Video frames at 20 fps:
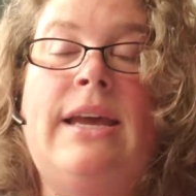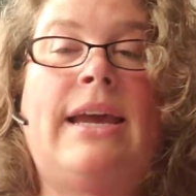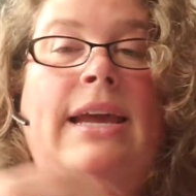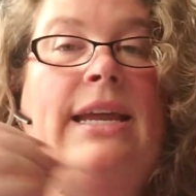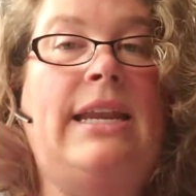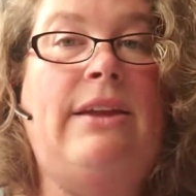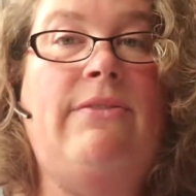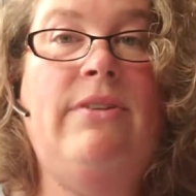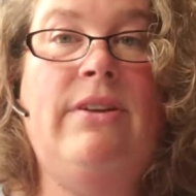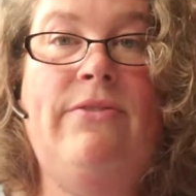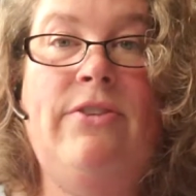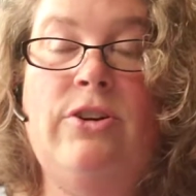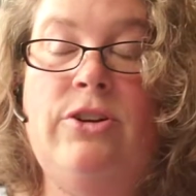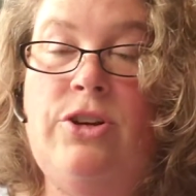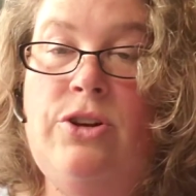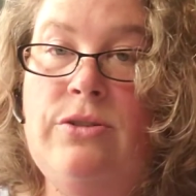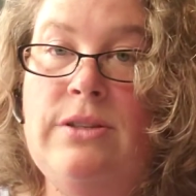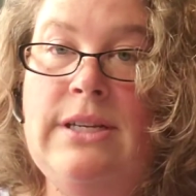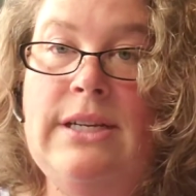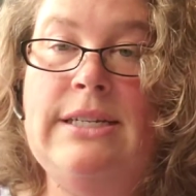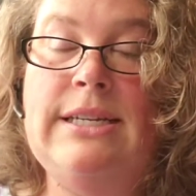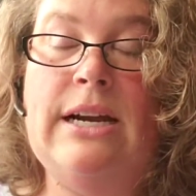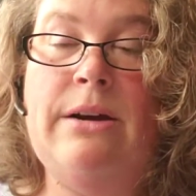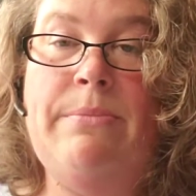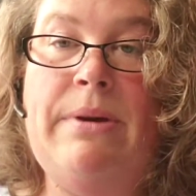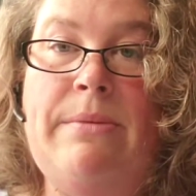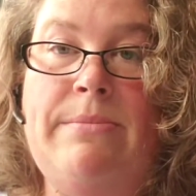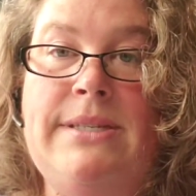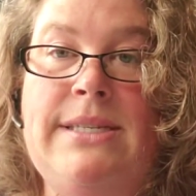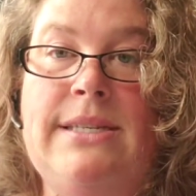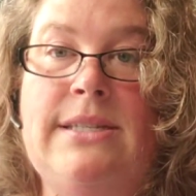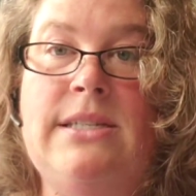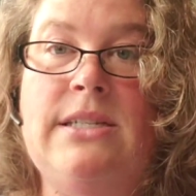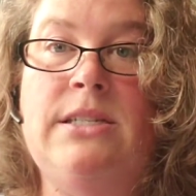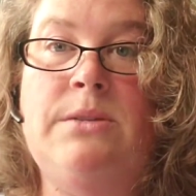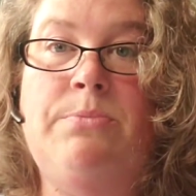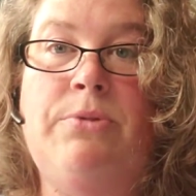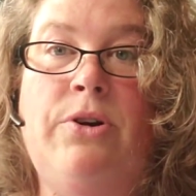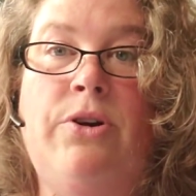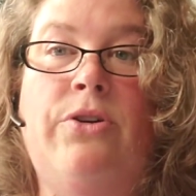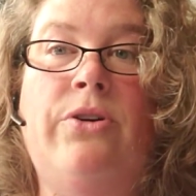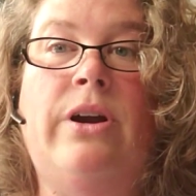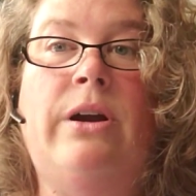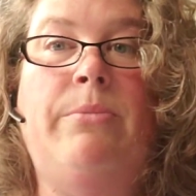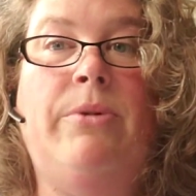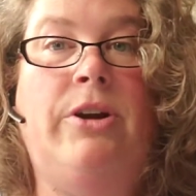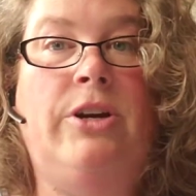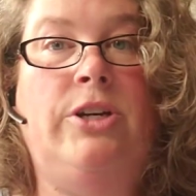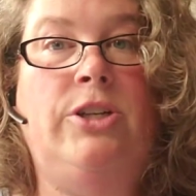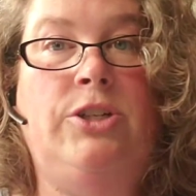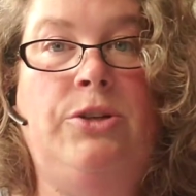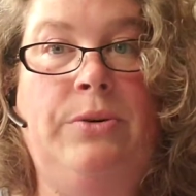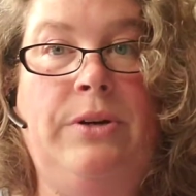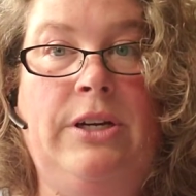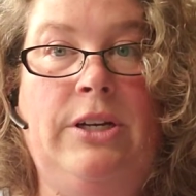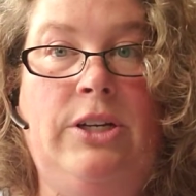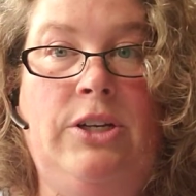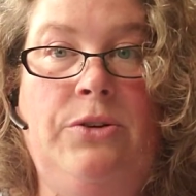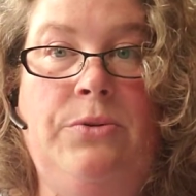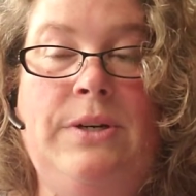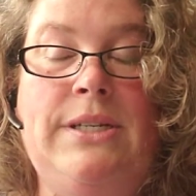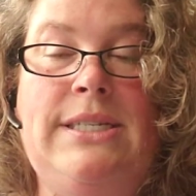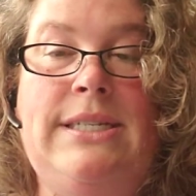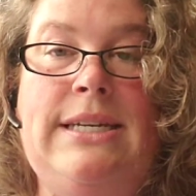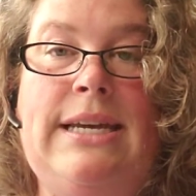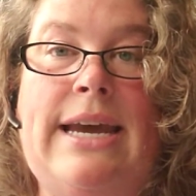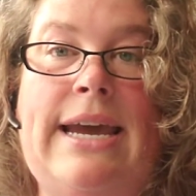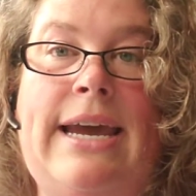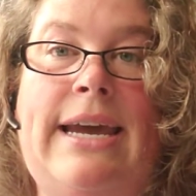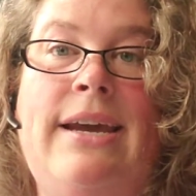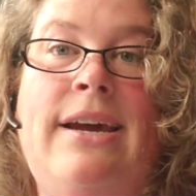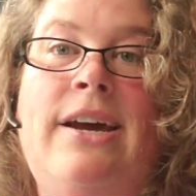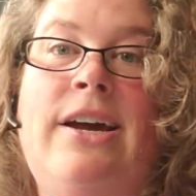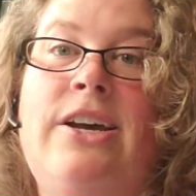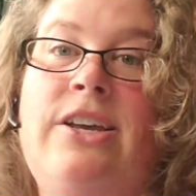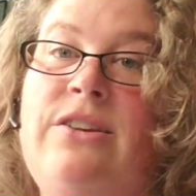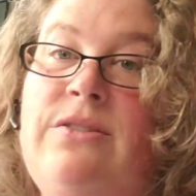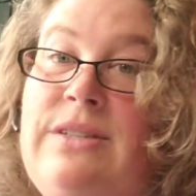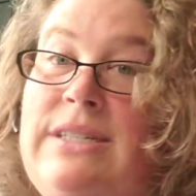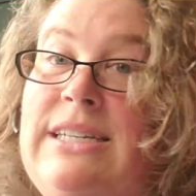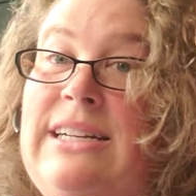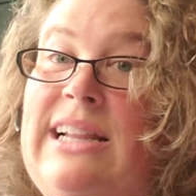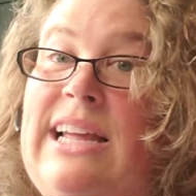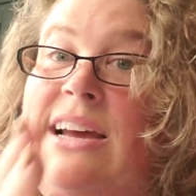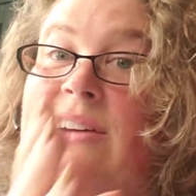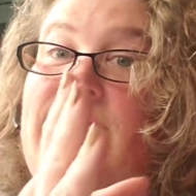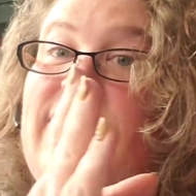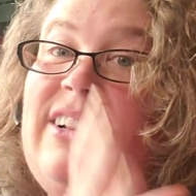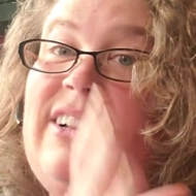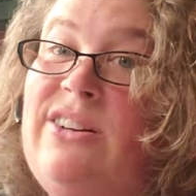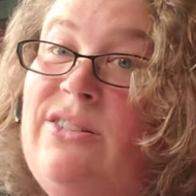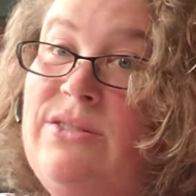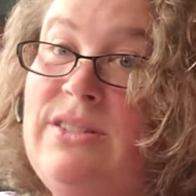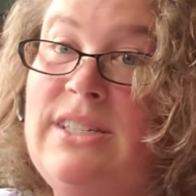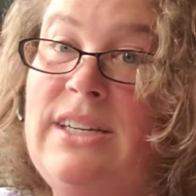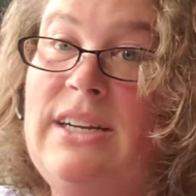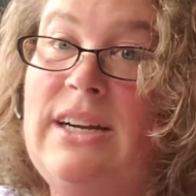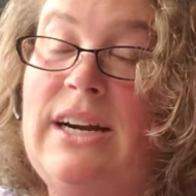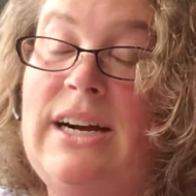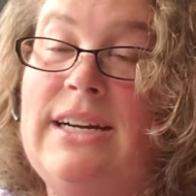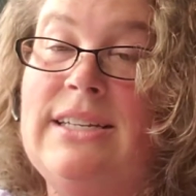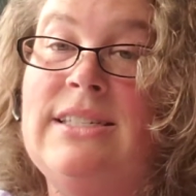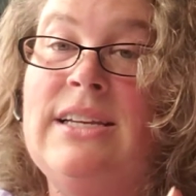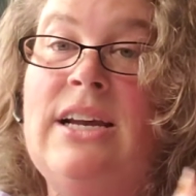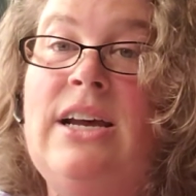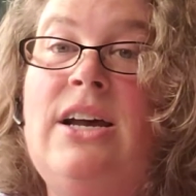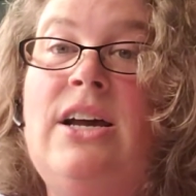And even if you're using a down payment assistance program or you're doing a USDA, you still have closing costs.